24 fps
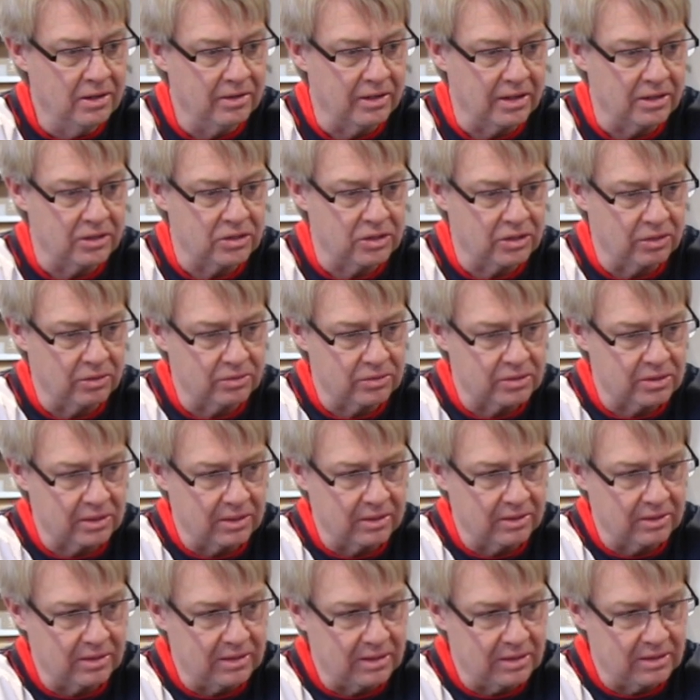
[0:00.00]
That shows
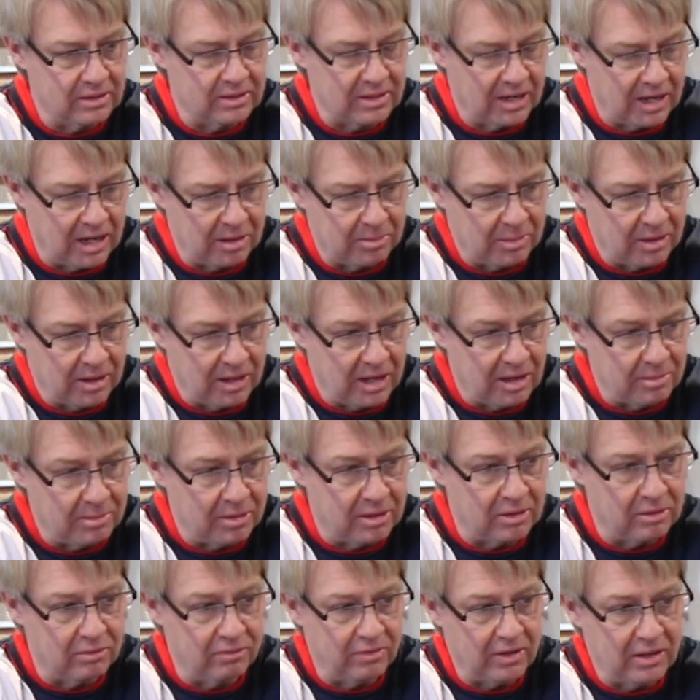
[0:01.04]
the time
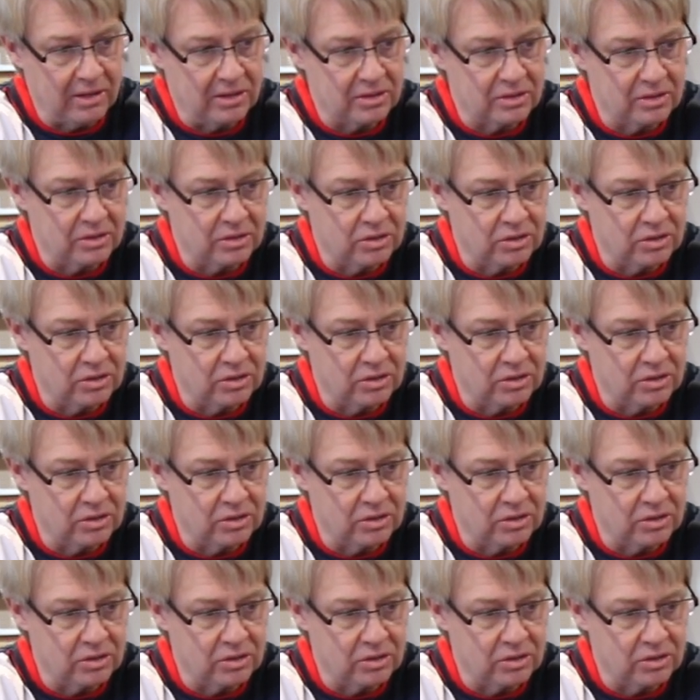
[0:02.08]
alignment and the phase